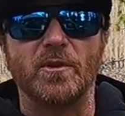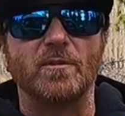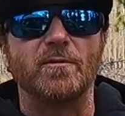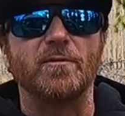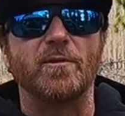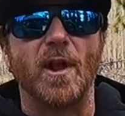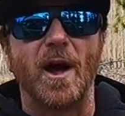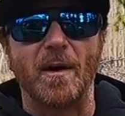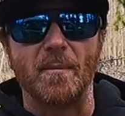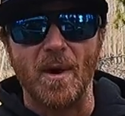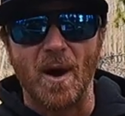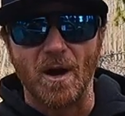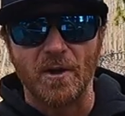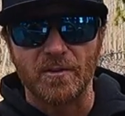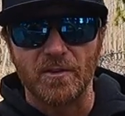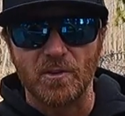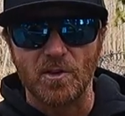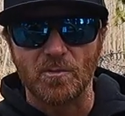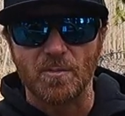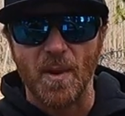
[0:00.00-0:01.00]
a fly box
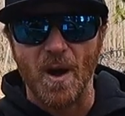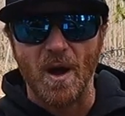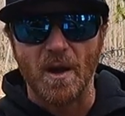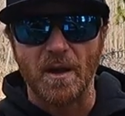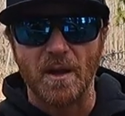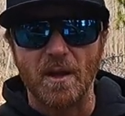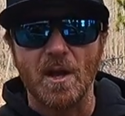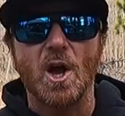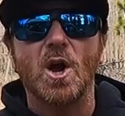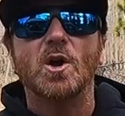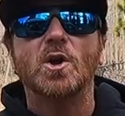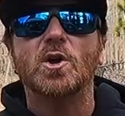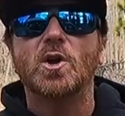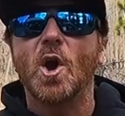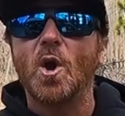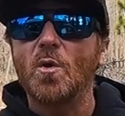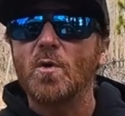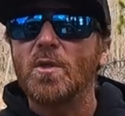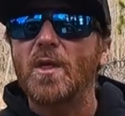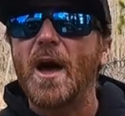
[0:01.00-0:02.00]
in your pocket,
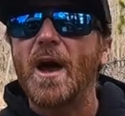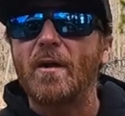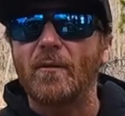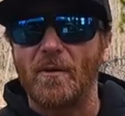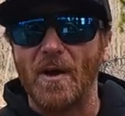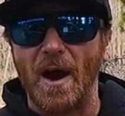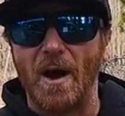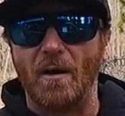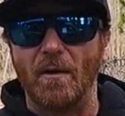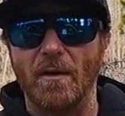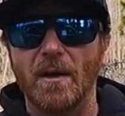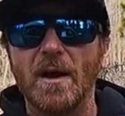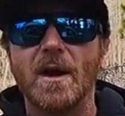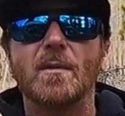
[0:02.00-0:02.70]
go that route.